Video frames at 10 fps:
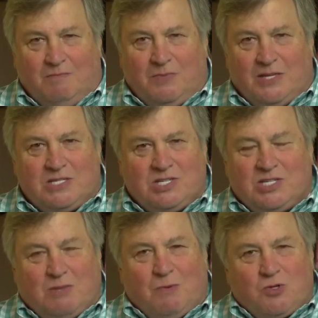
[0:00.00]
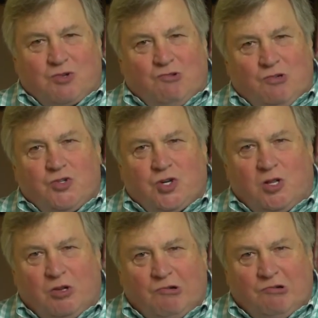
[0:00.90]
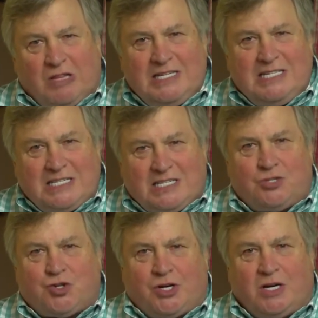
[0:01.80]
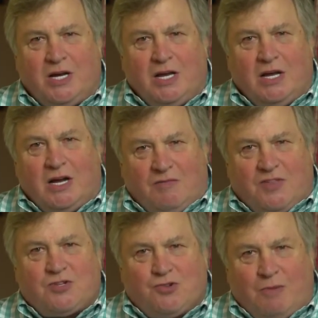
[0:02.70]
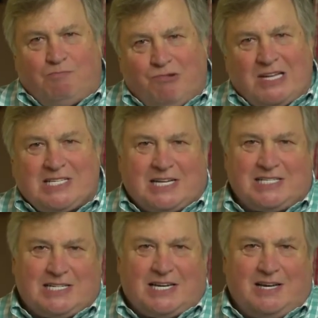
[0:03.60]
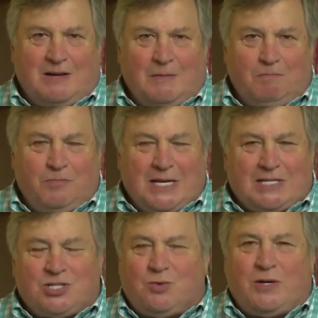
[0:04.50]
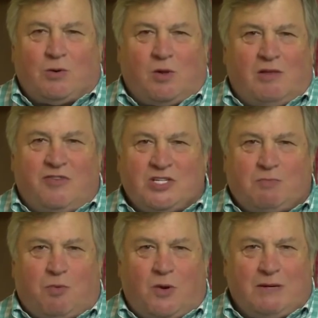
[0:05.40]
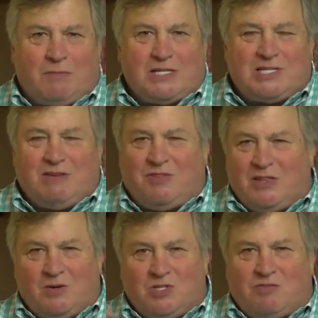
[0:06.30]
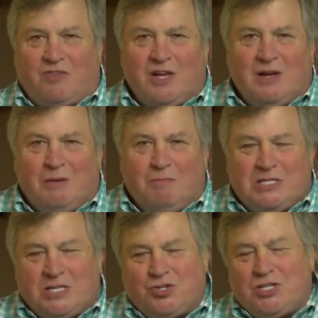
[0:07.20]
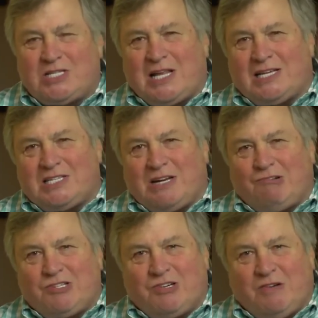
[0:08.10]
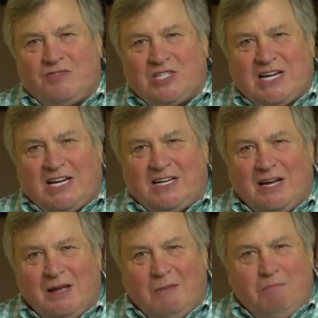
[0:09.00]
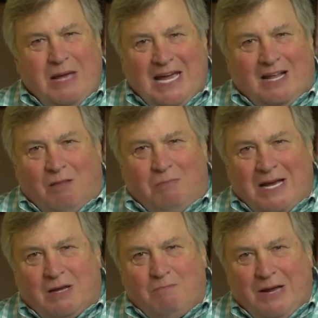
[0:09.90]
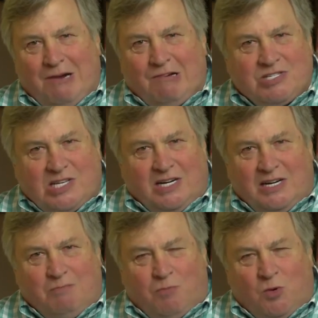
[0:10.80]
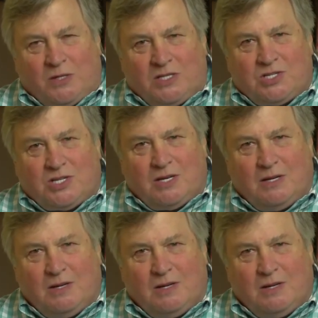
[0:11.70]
This is the most crucial early decision of the Trump presidency. Next to it, all of his appointments, even those of positions like Secretary of State, pale by comparison in importance.